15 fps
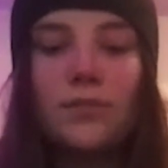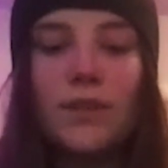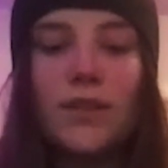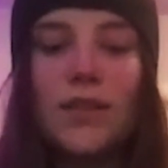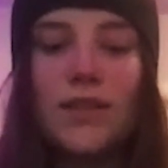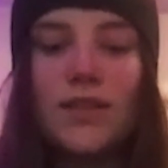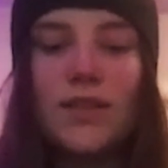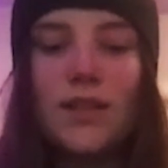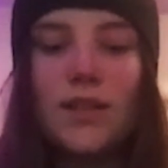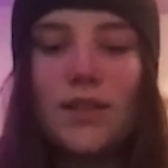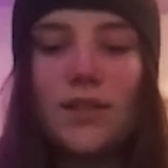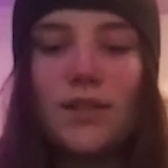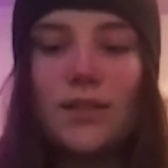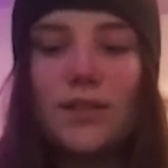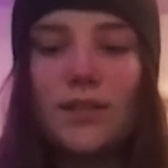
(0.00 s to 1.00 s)
this
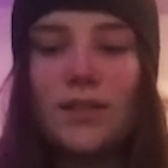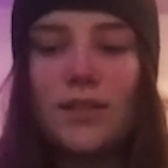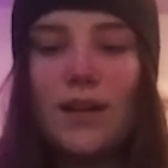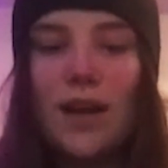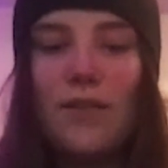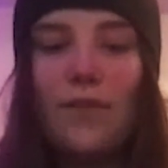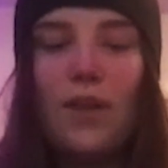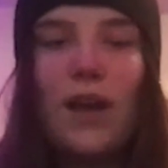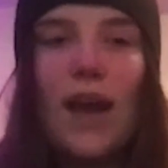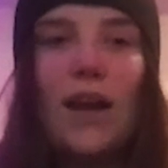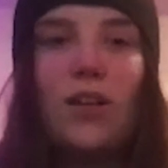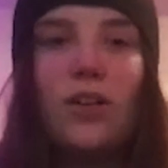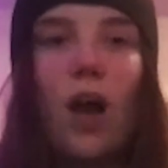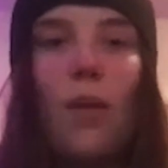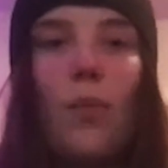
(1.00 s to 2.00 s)
year I feel like I had
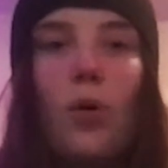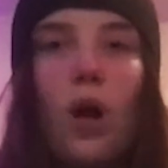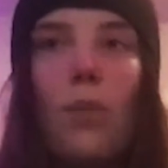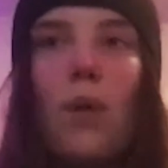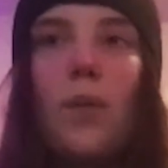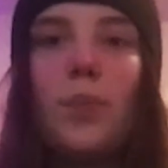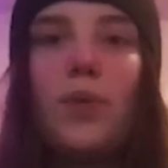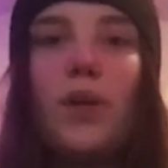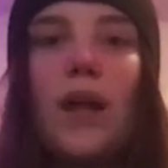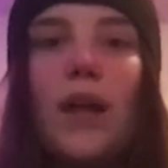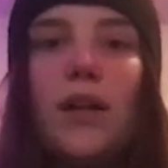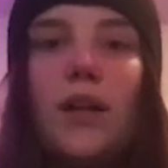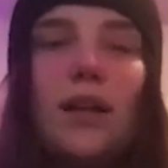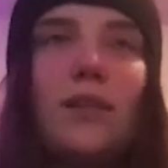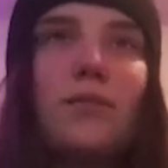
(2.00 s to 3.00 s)
a lot more on my
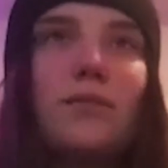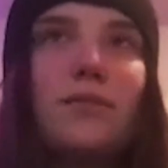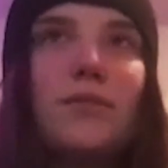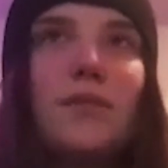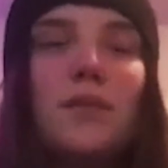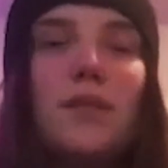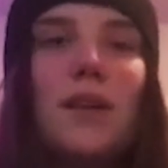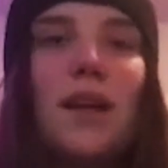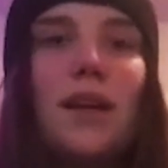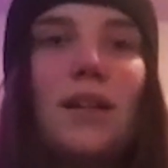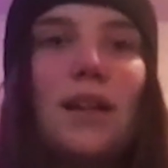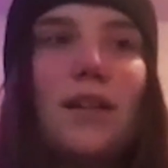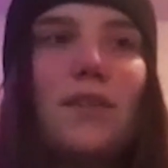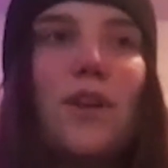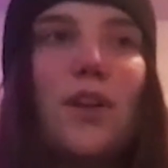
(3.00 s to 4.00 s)
plate,
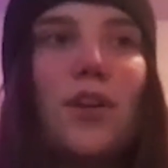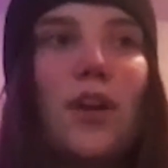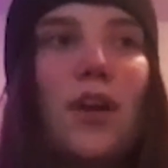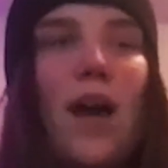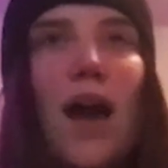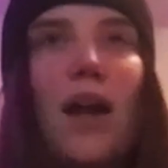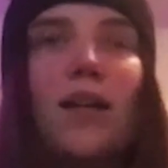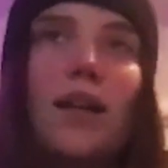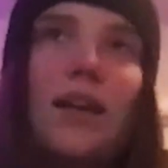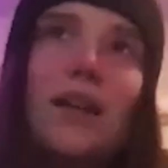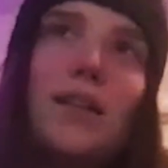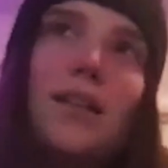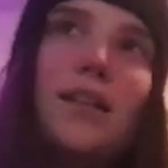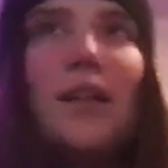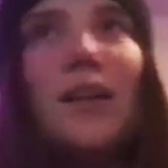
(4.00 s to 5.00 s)
and figuring out how
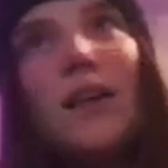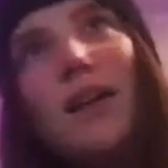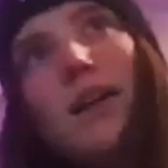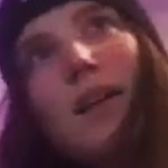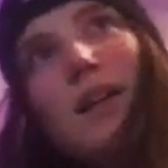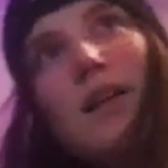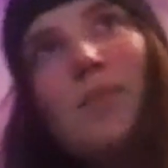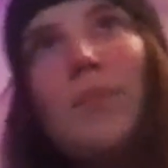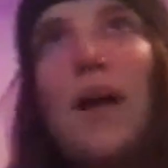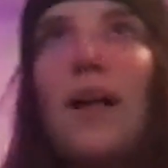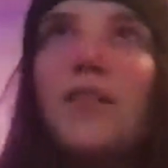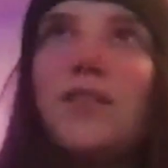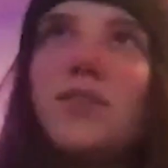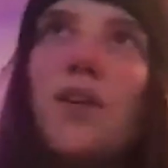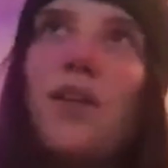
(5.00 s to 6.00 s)
to
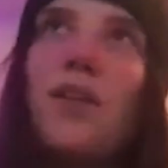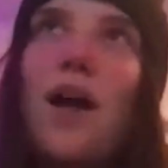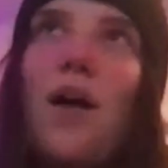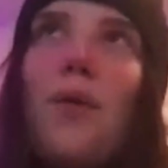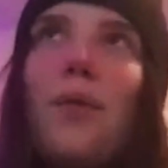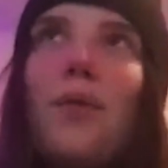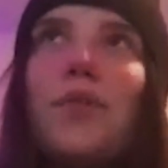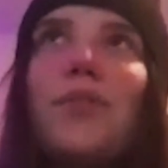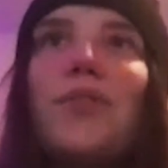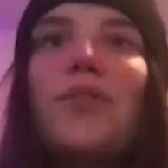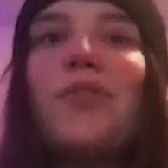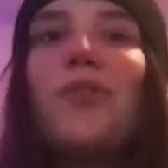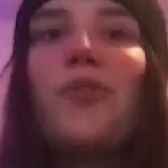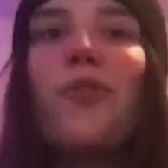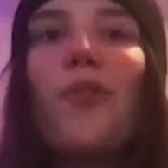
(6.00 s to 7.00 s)
balance all that
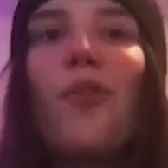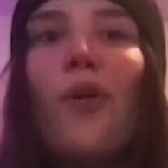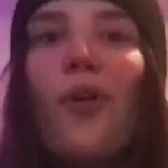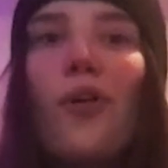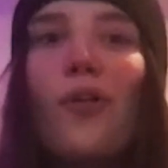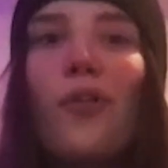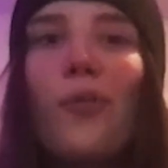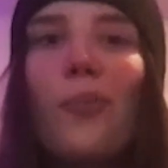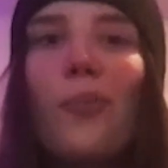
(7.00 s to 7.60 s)
was hard.